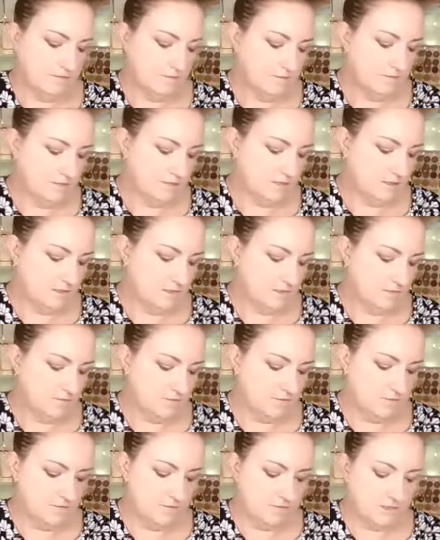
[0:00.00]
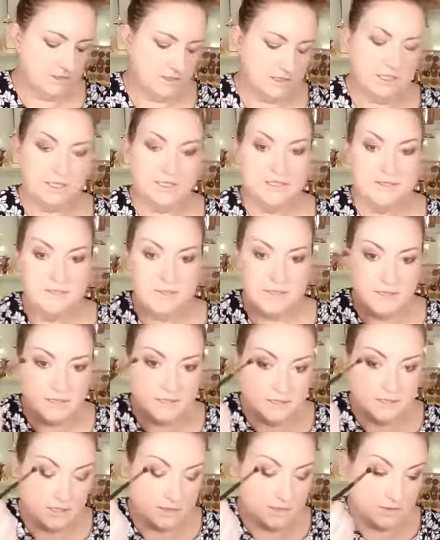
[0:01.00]
So I know what most of the others mean. That's
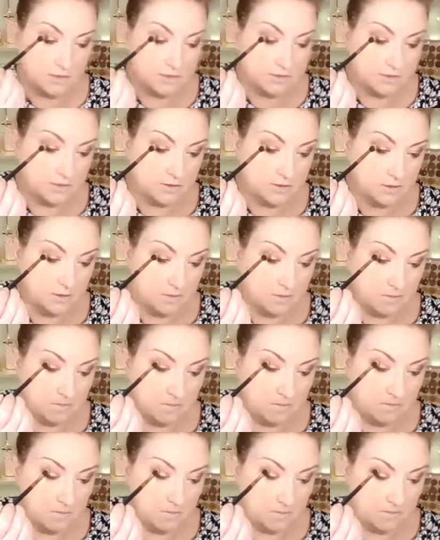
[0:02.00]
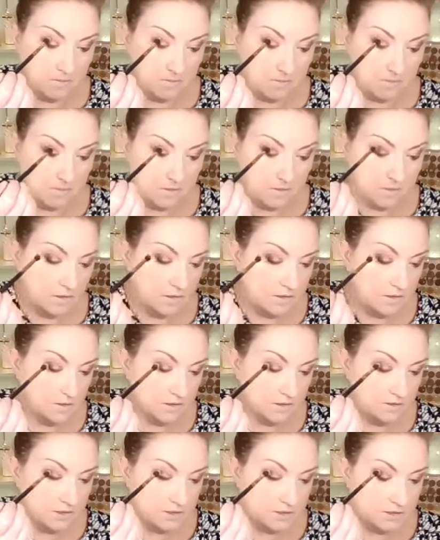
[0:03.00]
the only one I don't know.
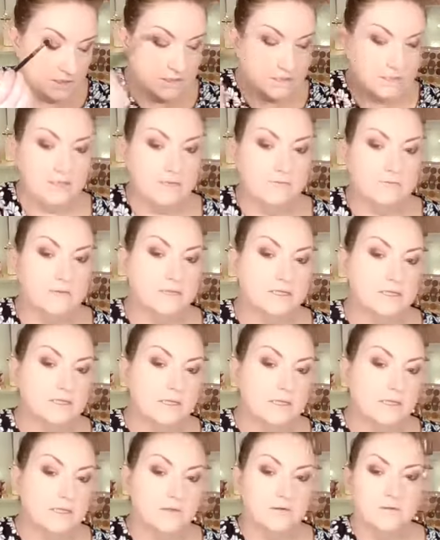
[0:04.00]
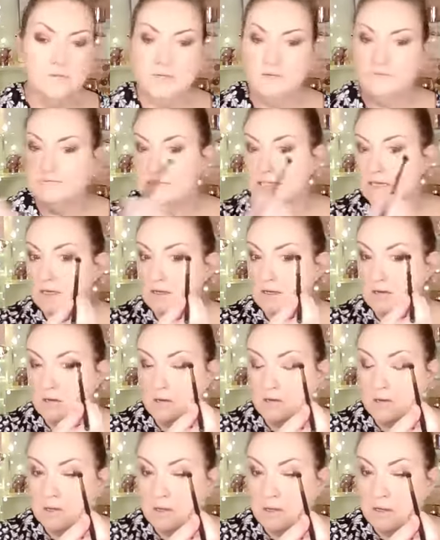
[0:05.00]
So just to give it just a little bit of dark
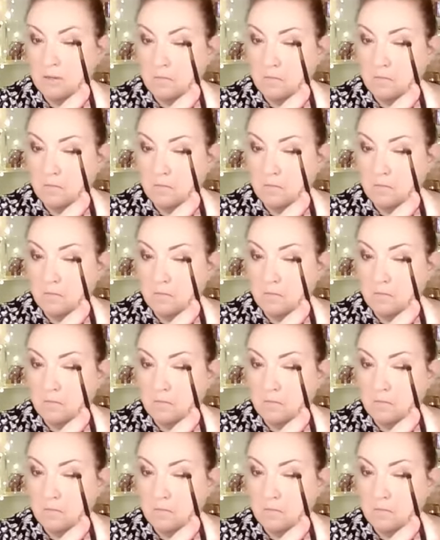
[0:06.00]
corner.